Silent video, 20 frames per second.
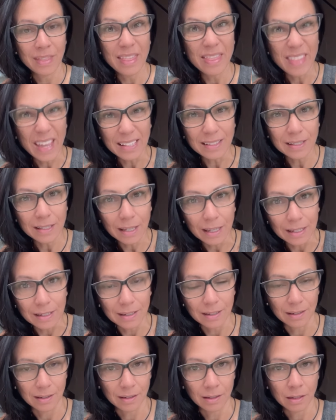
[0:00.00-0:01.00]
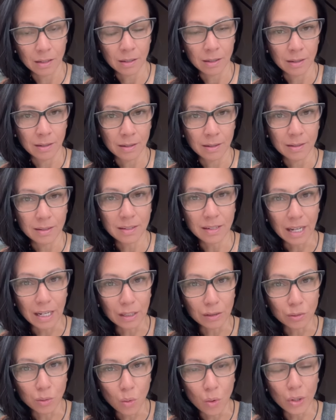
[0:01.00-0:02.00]
That's it. Stay
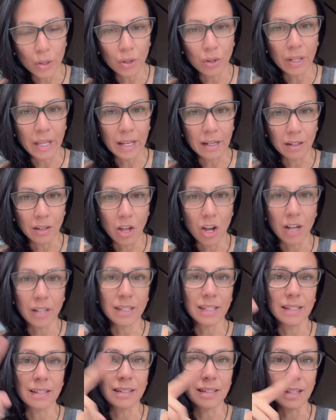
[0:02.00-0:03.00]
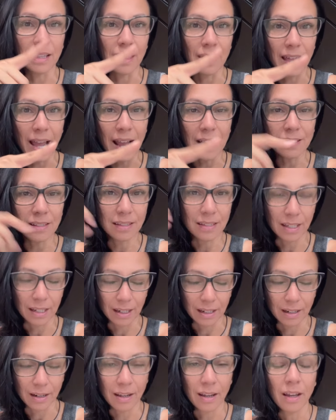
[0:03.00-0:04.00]
loyal and locked into that
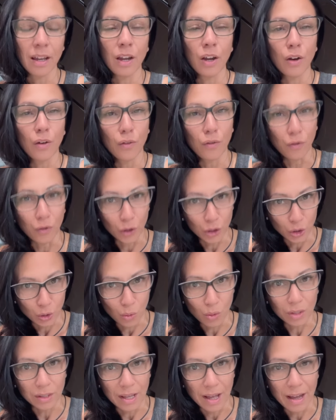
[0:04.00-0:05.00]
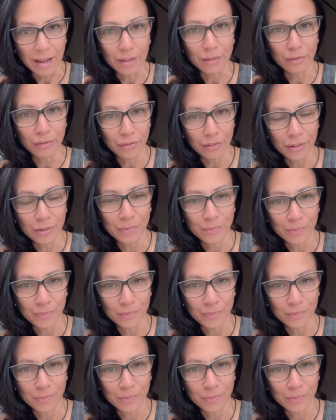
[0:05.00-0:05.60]
scene for your life.